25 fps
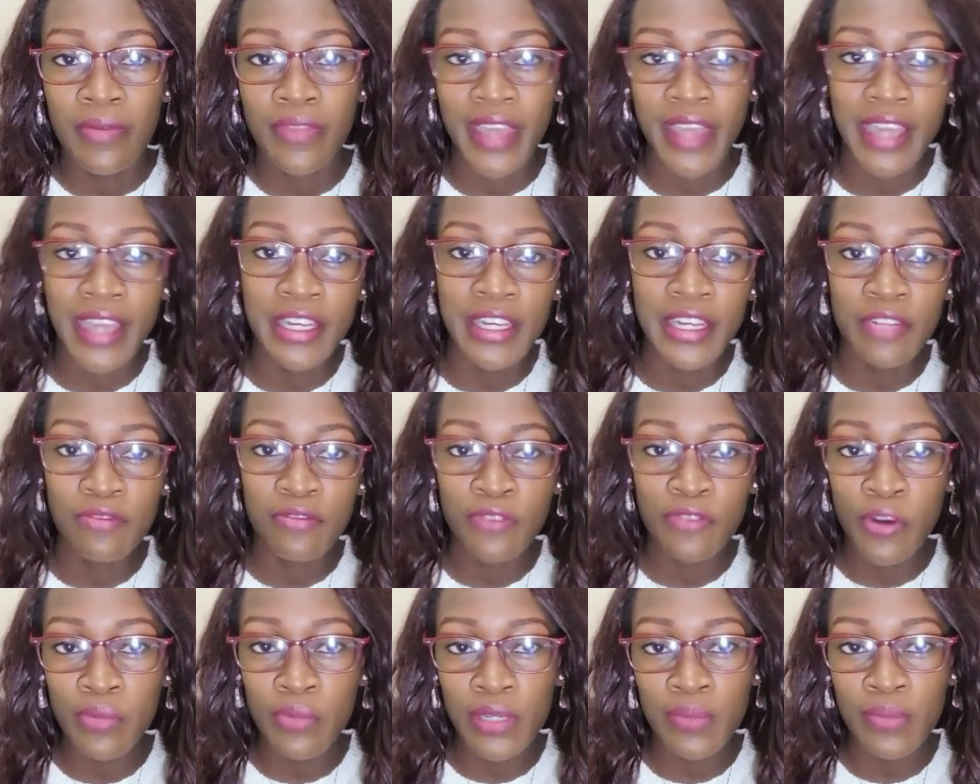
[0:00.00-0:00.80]
they are
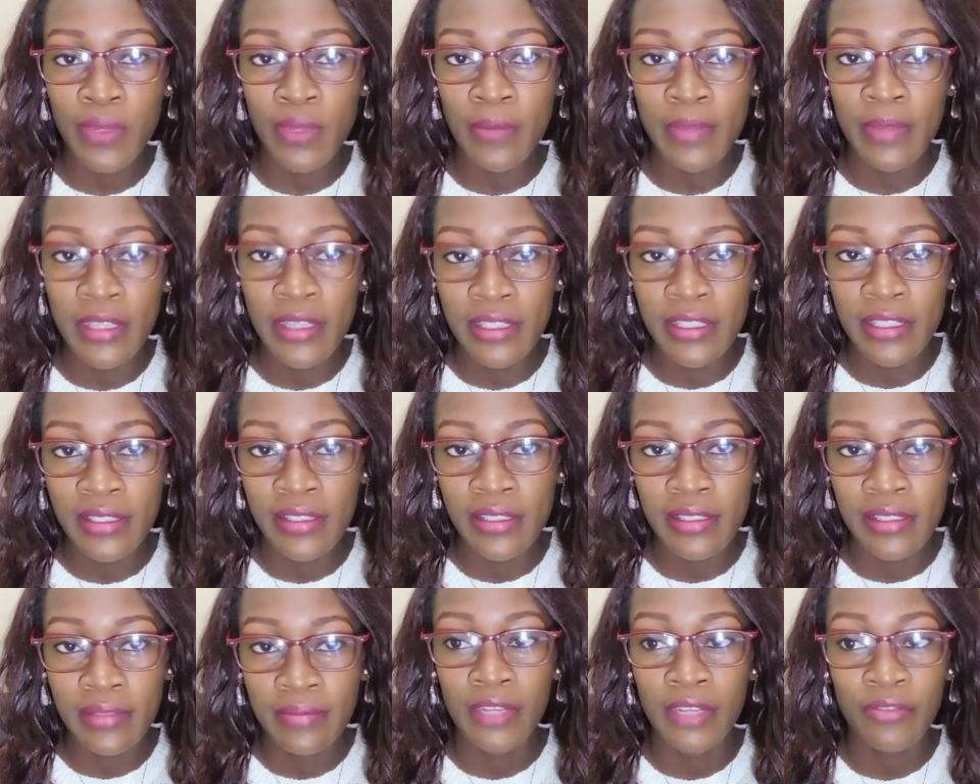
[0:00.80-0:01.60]
deformed babies.
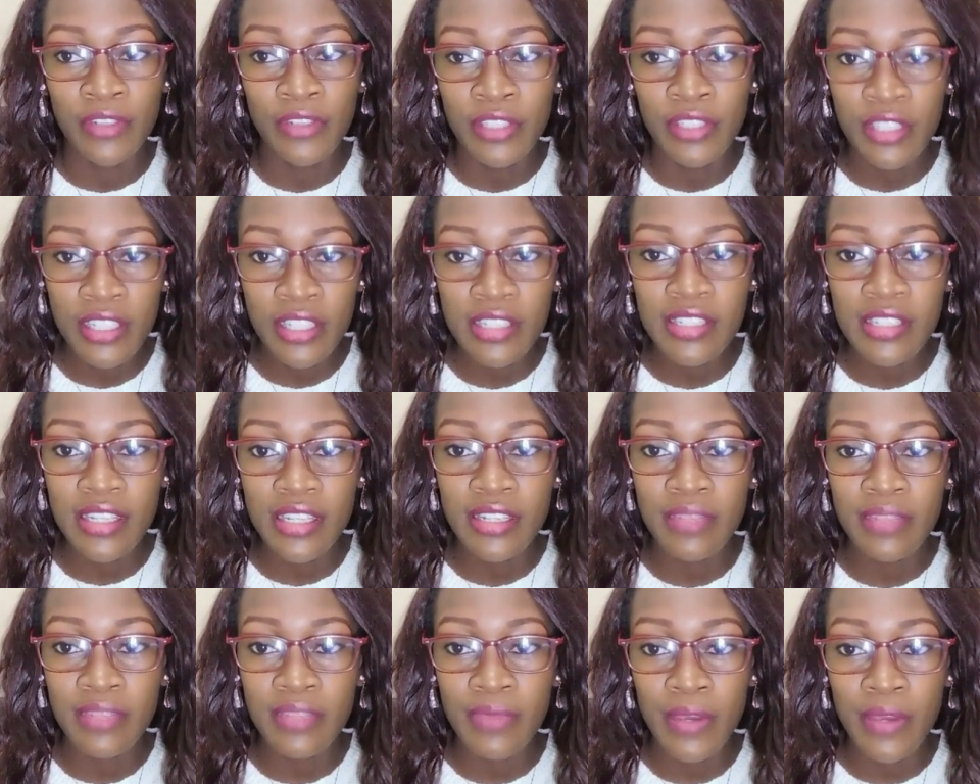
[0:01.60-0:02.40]
If it sees
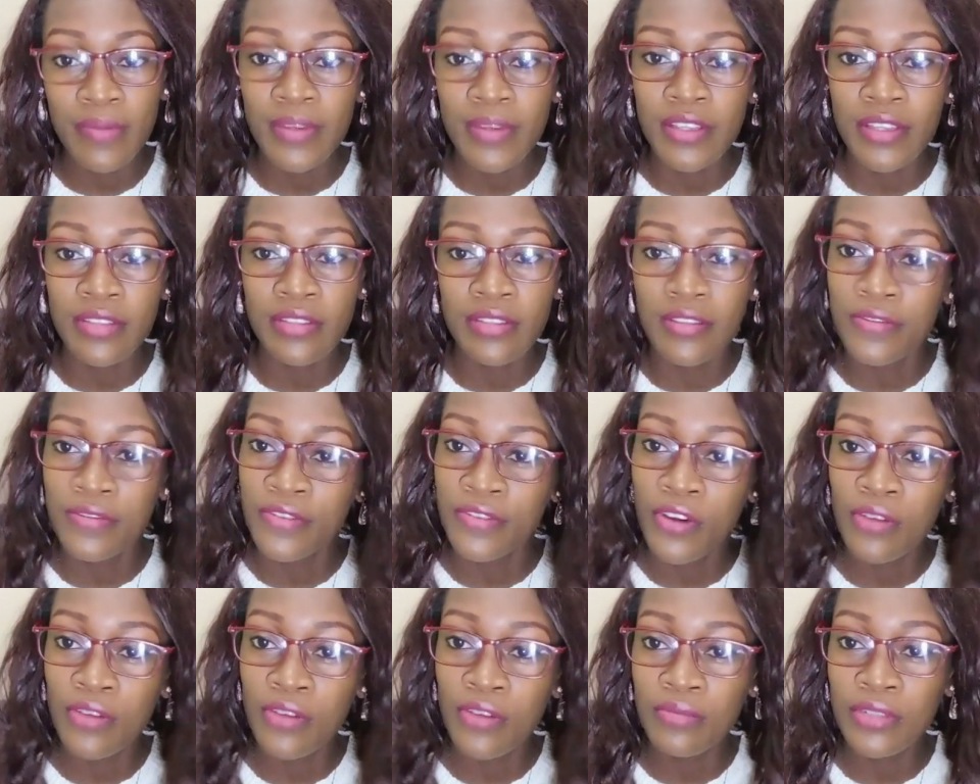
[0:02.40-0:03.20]
that the baby is
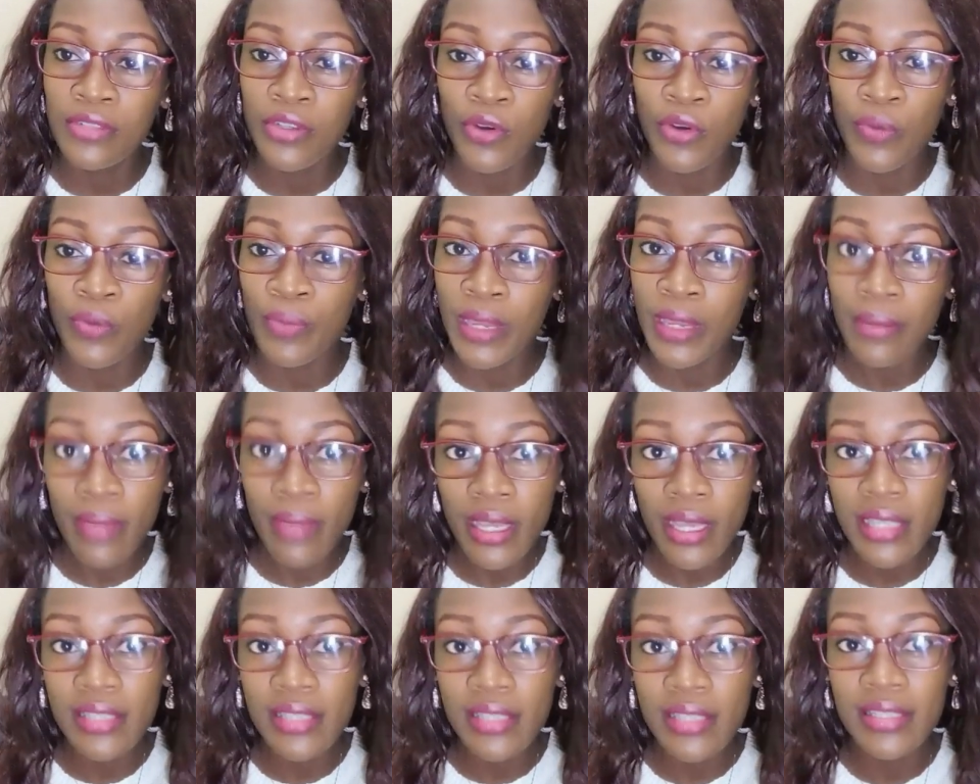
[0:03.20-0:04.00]
deformed or
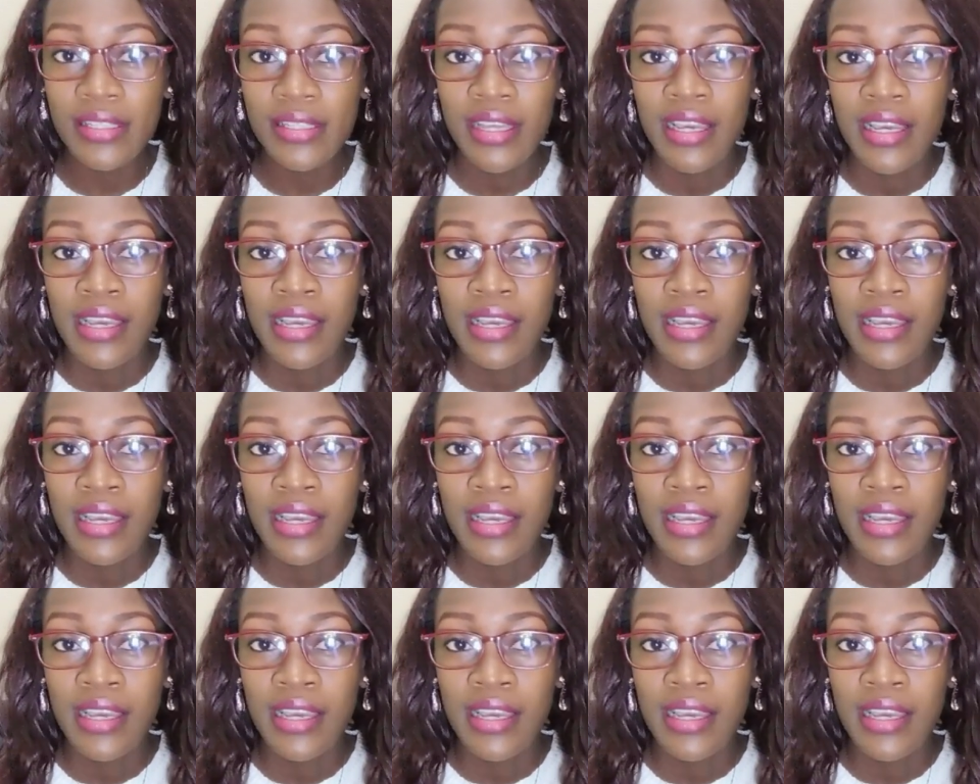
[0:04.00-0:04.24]
babies,